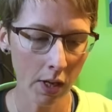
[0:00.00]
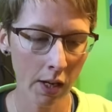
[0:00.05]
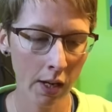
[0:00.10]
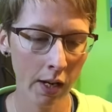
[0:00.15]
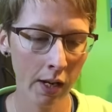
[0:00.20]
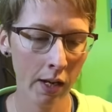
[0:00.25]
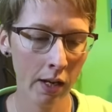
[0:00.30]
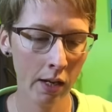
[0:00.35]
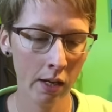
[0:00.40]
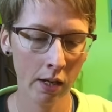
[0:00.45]

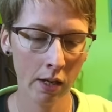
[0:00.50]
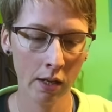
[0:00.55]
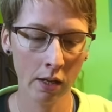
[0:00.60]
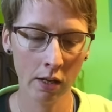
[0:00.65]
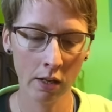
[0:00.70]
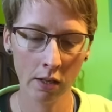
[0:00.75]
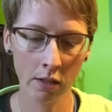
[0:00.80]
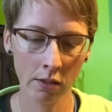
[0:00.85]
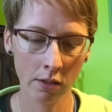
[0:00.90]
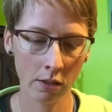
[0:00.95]

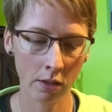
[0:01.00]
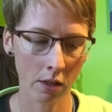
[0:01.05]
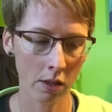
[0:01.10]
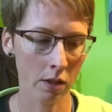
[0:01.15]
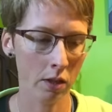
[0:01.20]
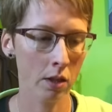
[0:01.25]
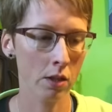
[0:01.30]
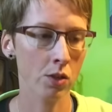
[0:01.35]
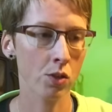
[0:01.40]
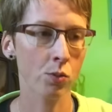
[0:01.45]
And
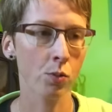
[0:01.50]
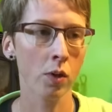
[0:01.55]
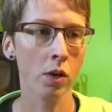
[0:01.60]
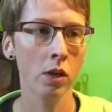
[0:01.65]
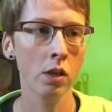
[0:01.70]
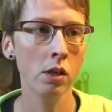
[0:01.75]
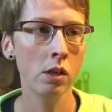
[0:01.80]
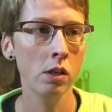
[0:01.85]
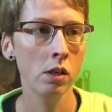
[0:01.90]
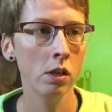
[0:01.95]
this
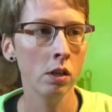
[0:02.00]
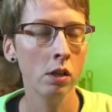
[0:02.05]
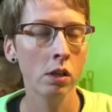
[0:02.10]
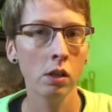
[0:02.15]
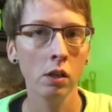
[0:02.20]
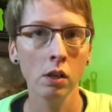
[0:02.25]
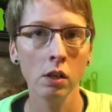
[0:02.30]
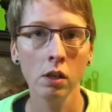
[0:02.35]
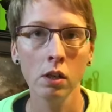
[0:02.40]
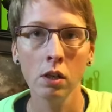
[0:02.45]
one
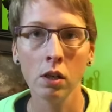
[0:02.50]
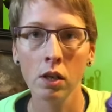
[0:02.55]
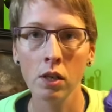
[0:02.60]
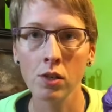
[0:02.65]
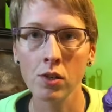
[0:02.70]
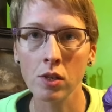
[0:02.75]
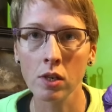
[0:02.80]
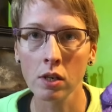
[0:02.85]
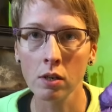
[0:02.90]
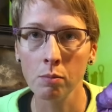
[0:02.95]

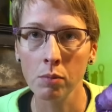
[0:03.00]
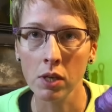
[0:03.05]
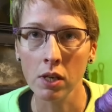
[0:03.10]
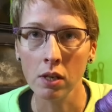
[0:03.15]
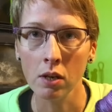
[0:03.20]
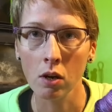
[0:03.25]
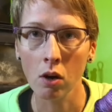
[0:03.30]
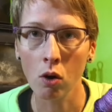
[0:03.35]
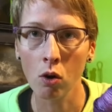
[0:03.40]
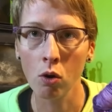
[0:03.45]
is going to
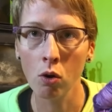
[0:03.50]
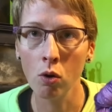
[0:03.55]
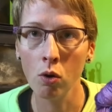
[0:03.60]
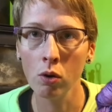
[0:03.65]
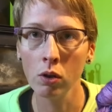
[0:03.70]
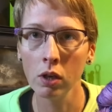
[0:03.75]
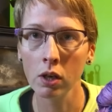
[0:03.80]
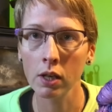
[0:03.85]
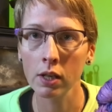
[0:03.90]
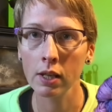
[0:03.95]
be,
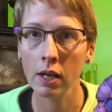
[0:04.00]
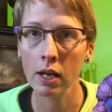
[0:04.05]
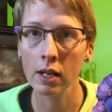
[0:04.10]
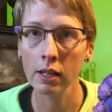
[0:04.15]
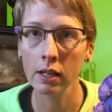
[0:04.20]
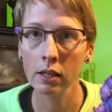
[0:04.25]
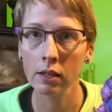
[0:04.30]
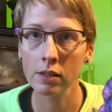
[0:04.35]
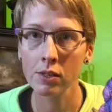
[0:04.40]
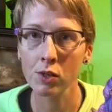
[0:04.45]
oh, look at
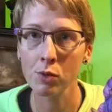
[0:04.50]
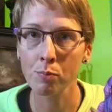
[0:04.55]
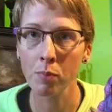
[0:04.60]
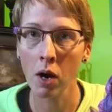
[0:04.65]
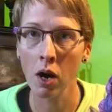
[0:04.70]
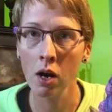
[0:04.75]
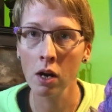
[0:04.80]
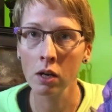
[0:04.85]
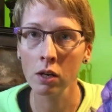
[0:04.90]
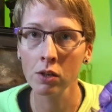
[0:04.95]
that
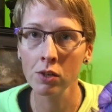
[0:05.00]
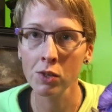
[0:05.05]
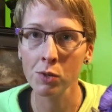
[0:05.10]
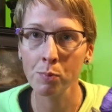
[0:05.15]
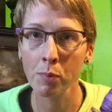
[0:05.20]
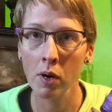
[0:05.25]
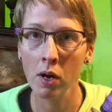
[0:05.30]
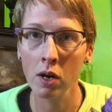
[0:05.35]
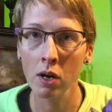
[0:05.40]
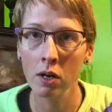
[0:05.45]
sparkle,
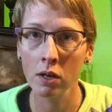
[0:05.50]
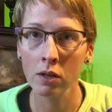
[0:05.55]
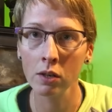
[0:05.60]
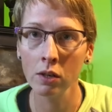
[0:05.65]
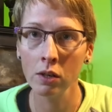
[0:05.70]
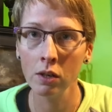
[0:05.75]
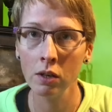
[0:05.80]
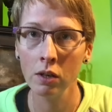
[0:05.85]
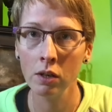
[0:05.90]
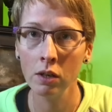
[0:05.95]

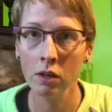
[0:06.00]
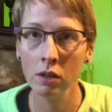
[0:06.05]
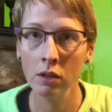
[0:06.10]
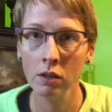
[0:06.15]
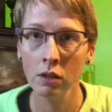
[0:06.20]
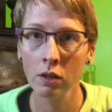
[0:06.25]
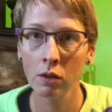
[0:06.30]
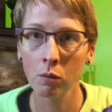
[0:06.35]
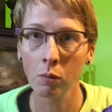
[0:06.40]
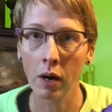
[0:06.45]

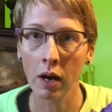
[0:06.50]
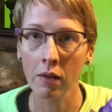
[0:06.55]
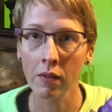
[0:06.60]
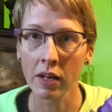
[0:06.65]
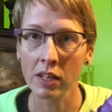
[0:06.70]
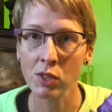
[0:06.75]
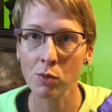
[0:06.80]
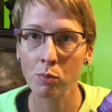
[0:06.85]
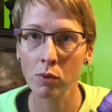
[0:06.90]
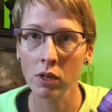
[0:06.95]
sparkle. Wow,
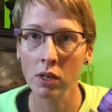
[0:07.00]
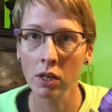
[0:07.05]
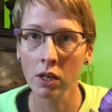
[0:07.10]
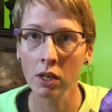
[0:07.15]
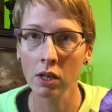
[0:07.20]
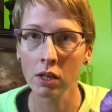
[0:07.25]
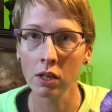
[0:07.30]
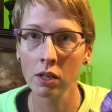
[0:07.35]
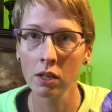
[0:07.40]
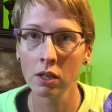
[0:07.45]
that's pretty
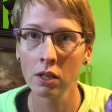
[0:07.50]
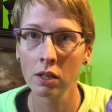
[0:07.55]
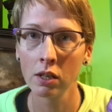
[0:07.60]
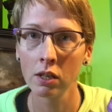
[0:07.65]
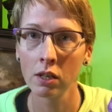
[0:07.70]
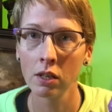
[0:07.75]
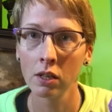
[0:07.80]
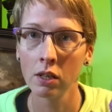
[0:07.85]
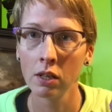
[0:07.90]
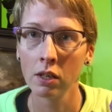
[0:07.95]
good.
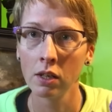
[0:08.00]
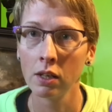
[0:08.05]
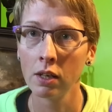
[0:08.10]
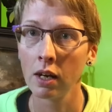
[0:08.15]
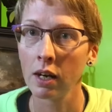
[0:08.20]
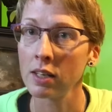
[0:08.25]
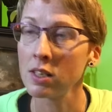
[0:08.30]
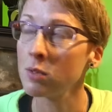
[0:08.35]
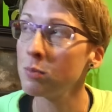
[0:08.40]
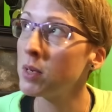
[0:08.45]

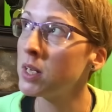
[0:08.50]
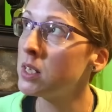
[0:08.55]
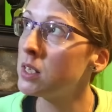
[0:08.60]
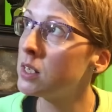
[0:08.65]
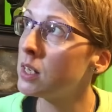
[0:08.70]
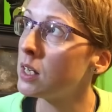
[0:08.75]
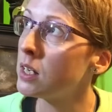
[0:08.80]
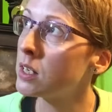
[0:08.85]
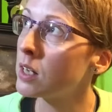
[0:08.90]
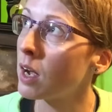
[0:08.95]
That's my
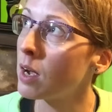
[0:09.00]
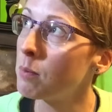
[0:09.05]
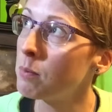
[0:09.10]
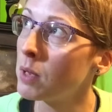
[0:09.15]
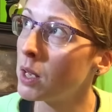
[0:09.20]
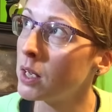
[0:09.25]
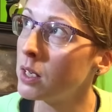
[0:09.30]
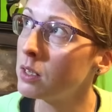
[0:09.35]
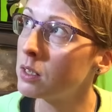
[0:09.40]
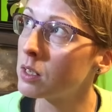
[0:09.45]
daytime
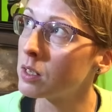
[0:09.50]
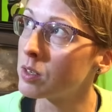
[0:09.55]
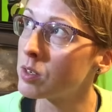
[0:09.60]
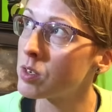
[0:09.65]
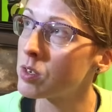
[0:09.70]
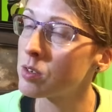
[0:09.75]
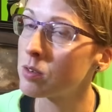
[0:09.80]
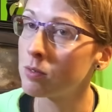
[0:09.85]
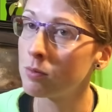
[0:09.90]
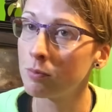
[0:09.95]
light
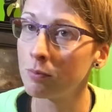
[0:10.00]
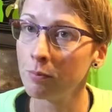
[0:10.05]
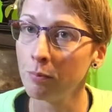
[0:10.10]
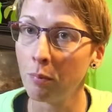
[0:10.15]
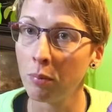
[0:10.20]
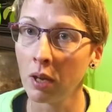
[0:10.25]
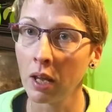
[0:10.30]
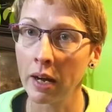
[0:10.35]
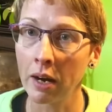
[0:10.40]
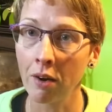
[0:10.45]
that's
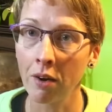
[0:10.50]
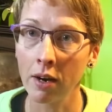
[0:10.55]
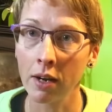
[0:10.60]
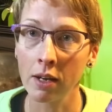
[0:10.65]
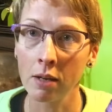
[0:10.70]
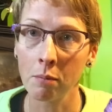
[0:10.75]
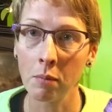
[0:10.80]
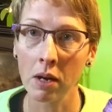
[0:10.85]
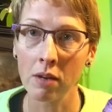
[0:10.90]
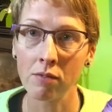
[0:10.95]

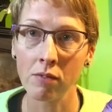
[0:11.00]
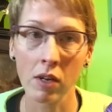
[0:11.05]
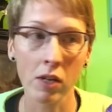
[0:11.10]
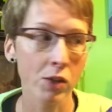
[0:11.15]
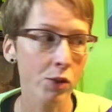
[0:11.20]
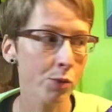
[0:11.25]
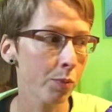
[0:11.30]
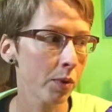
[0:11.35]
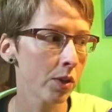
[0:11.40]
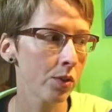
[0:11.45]
blaring in my
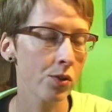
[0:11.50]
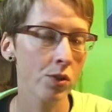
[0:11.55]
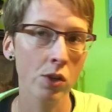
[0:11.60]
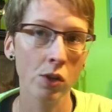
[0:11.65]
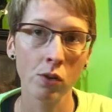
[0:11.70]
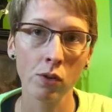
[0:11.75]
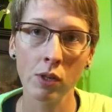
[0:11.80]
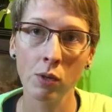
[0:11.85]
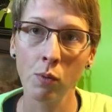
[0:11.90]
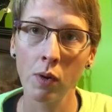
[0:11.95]
face, but it's
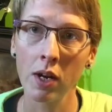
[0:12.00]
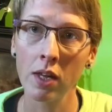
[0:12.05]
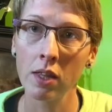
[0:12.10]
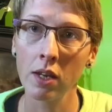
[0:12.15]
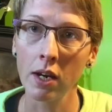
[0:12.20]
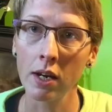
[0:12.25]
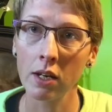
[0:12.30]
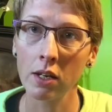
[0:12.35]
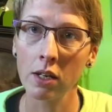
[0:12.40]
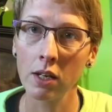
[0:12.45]
the only way
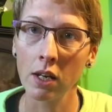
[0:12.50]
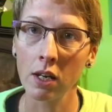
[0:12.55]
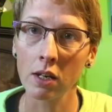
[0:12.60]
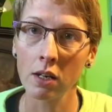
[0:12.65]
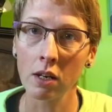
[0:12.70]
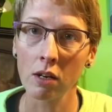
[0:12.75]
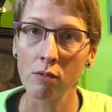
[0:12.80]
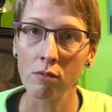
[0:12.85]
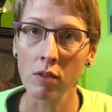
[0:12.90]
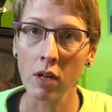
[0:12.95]
that I could get
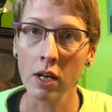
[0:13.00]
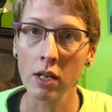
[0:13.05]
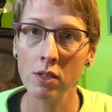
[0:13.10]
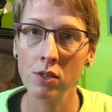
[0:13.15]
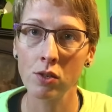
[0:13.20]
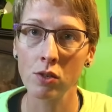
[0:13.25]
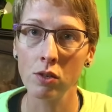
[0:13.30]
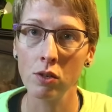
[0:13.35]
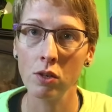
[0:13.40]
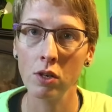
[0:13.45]
enough light
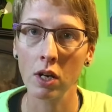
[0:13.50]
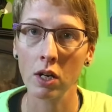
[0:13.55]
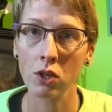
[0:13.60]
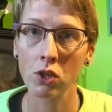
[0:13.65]
so that you could